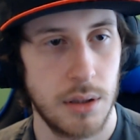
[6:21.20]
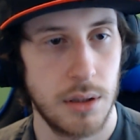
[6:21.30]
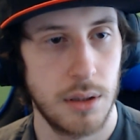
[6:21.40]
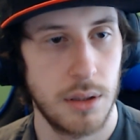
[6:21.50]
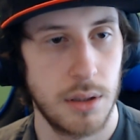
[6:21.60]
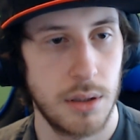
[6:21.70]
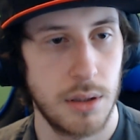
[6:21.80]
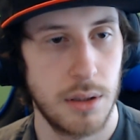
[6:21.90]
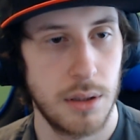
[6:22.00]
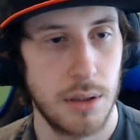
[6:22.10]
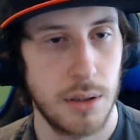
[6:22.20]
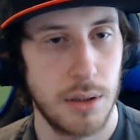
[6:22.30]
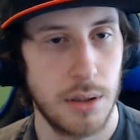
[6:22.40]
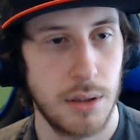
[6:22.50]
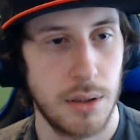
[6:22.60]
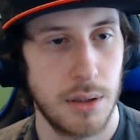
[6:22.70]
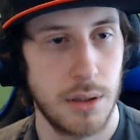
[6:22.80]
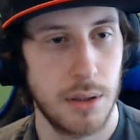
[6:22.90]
Nobody speaks.